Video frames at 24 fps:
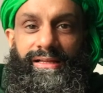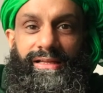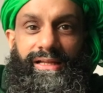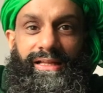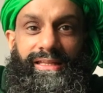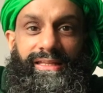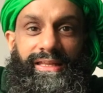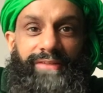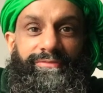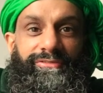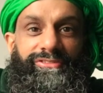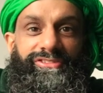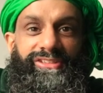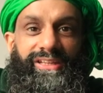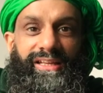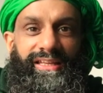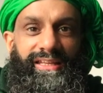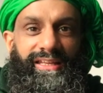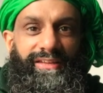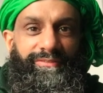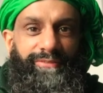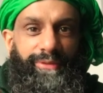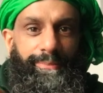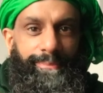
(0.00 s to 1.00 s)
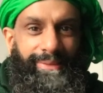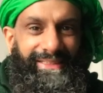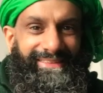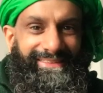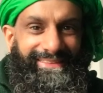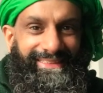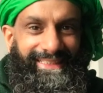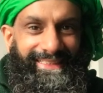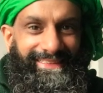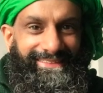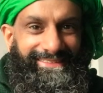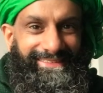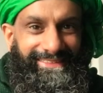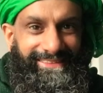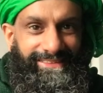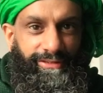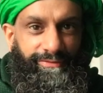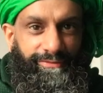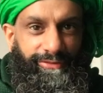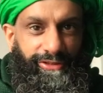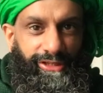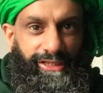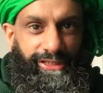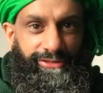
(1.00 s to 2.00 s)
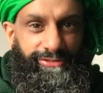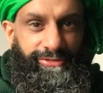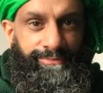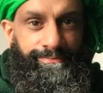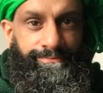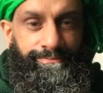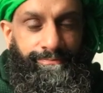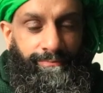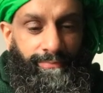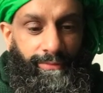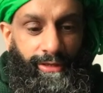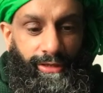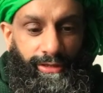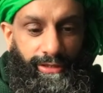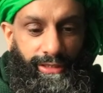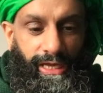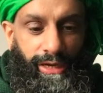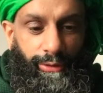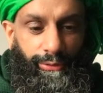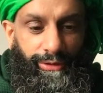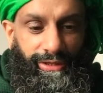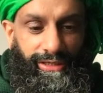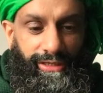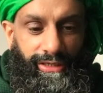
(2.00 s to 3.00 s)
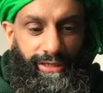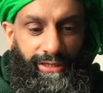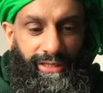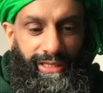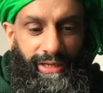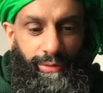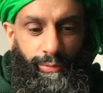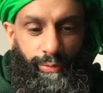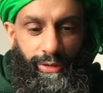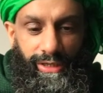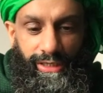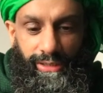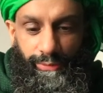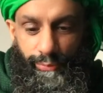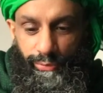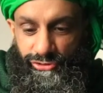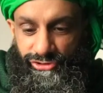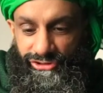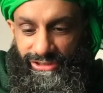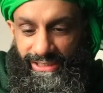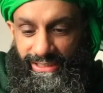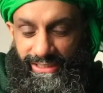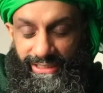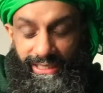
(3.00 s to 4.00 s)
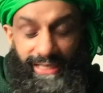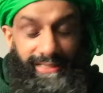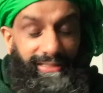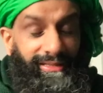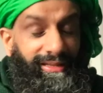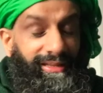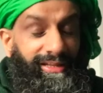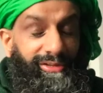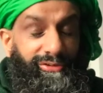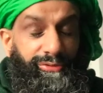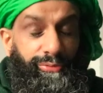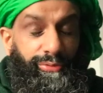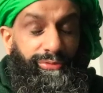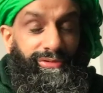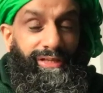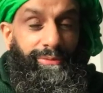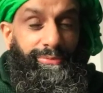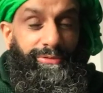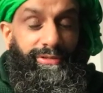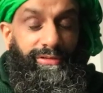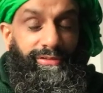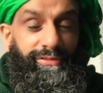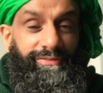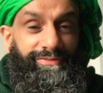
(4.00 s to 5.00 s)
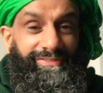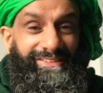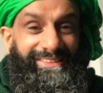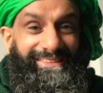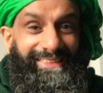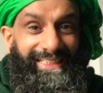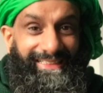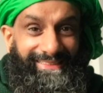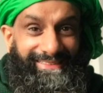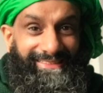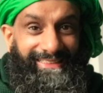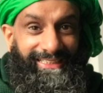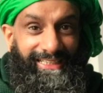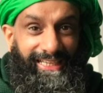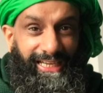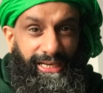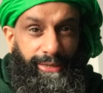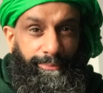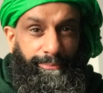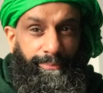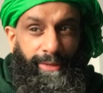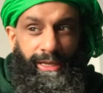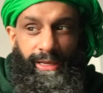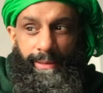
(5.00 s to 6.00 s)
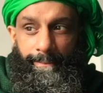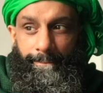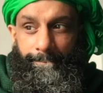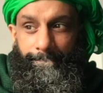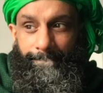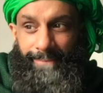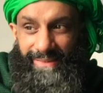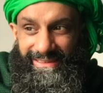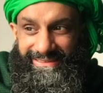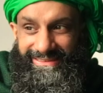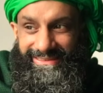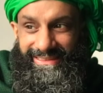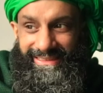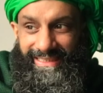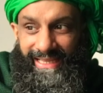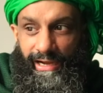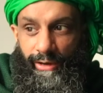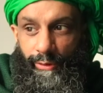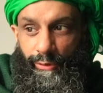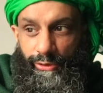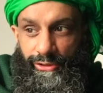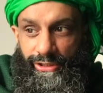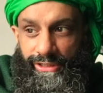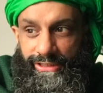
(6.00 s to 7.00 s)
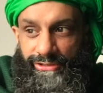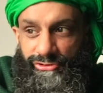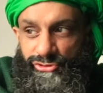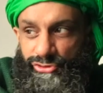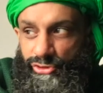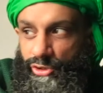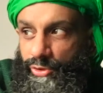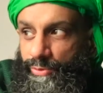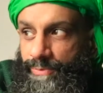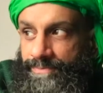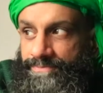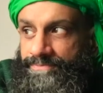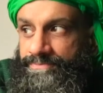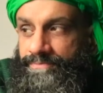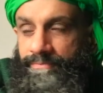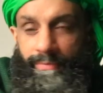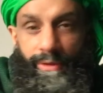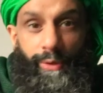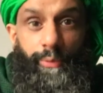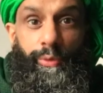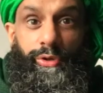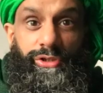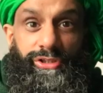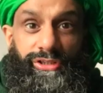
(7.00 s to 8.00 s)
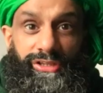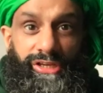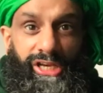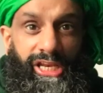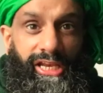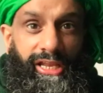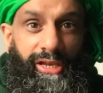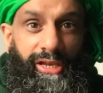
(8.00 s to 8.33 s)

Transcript: 11 biscuits for this. Now the girl at work was saying this was absolutely fantastic, and I'm missing out on it. So what did